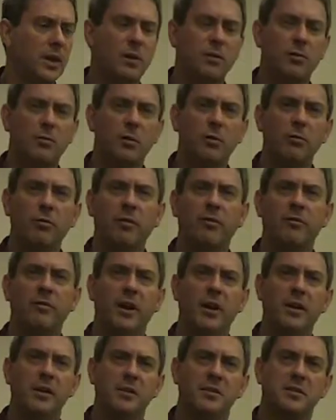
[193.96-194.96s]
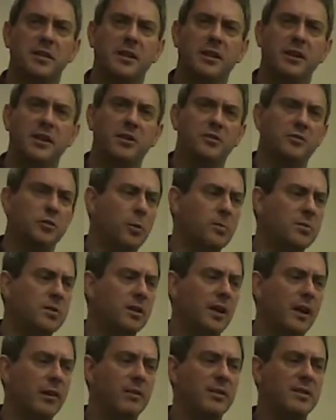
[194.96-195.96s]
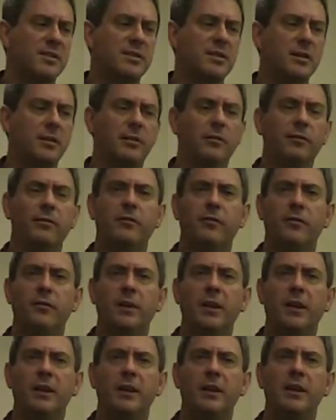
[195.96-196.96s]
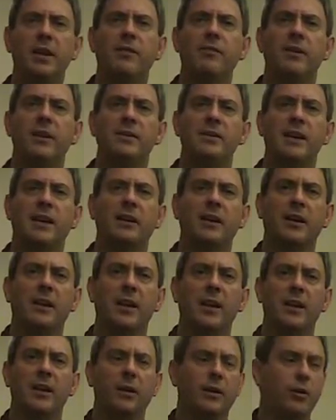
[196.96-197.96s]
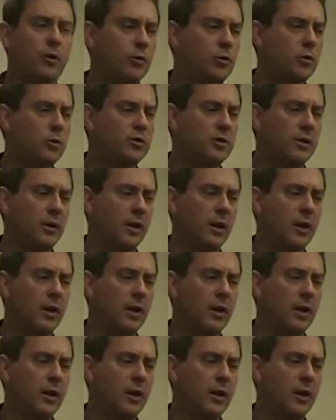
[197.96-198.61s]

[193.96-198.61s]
What we find is that the adsorption layer itself, we can think of it as acting like a cushion,